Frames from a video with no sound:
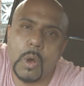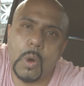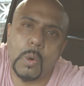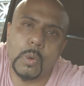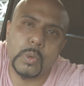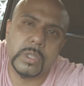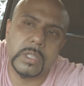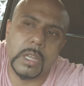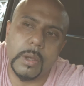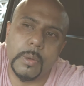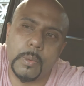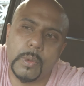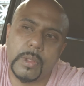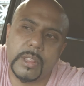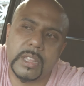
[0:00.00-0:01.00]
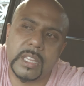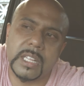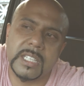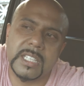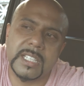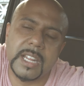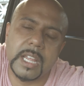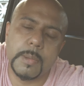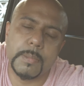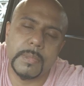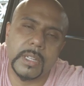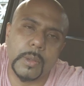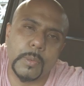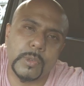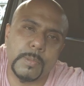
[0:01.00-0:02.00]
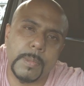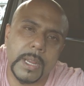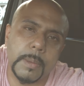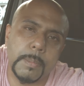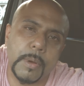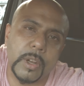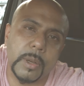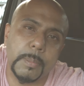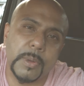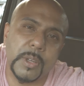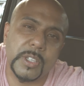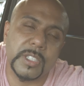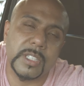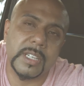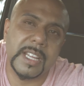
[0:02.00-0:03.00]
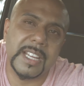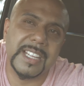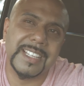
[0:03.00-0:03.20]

Also, the statement that was made by the person